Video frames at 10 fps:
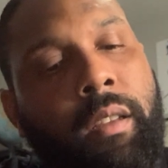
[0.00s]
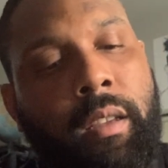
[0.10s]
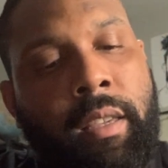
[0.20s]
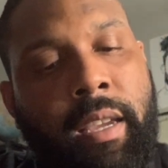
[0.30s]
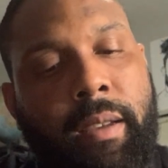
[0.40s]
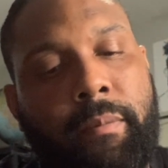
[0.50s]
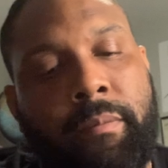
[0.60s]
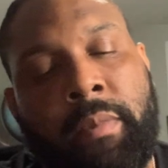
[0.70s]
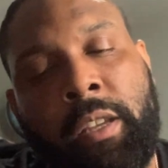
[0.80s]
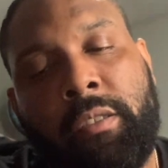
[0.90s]
Yeah.
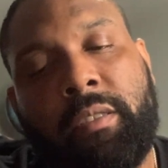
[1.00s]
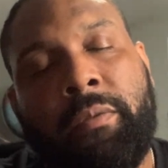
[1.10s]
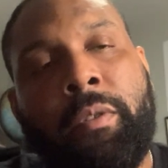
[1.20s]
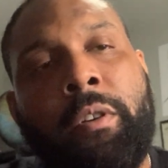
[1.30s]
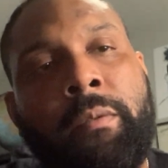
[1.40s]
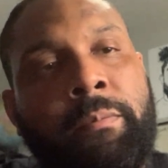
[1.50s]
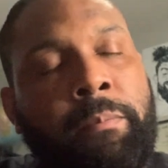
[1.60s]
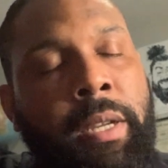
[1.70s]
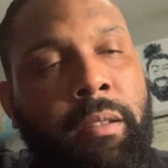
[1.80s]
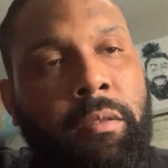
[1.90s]
And here's the Four of
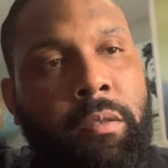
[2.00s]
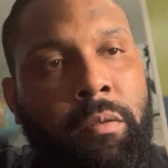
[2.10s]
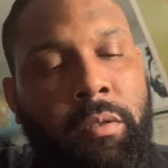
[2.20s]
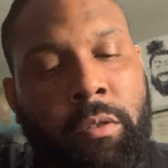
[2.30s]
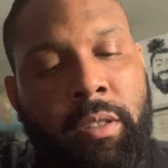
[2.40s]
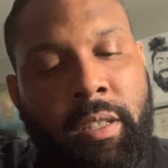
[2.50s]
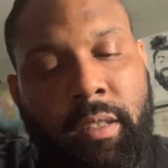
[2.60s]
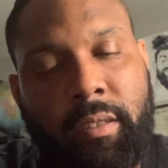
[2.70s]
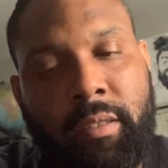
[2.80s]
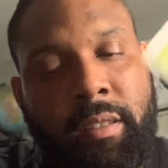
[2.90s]
Pentacles, or
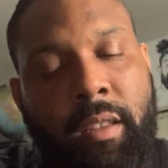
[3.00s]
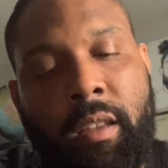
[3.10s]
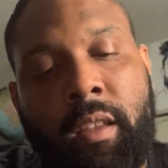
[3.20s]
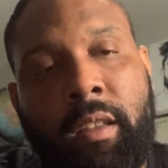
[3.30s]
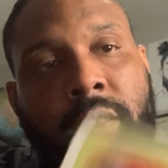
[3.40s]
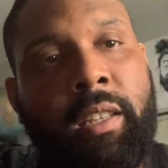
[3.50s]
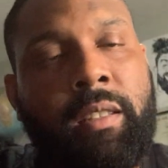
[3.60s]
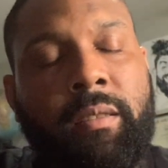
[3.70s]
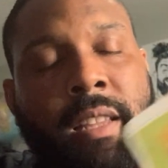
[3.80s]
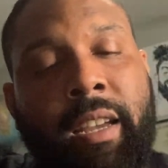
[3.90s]
discs.
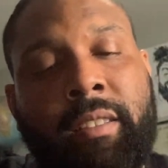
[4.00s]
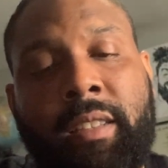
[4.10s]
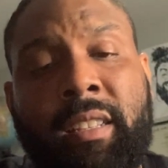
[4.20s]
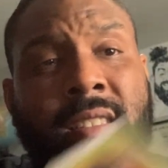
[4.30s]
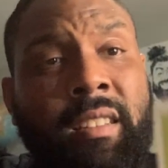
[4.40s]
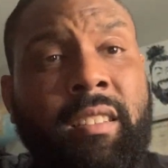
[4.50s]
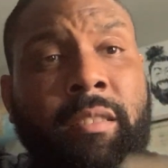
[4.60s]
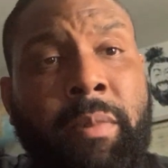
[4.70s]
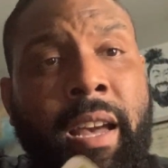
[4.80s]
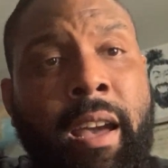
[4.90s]
This deck says disc,
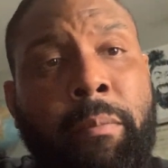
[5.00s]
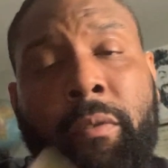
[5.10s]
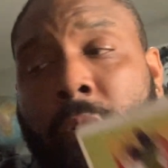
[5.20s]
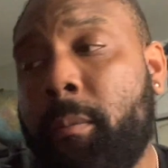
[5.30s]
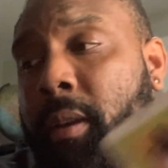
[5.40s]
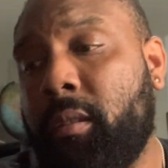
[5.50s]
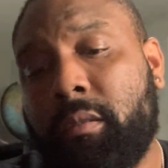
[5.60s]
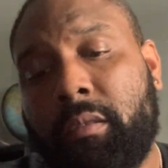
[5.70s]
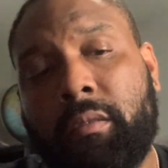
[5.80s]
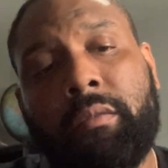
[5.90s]
but I prefer
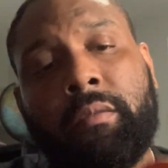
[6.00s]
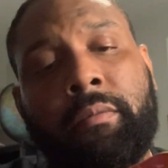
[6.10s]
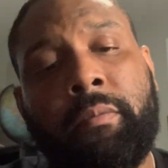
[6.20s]
pentacles.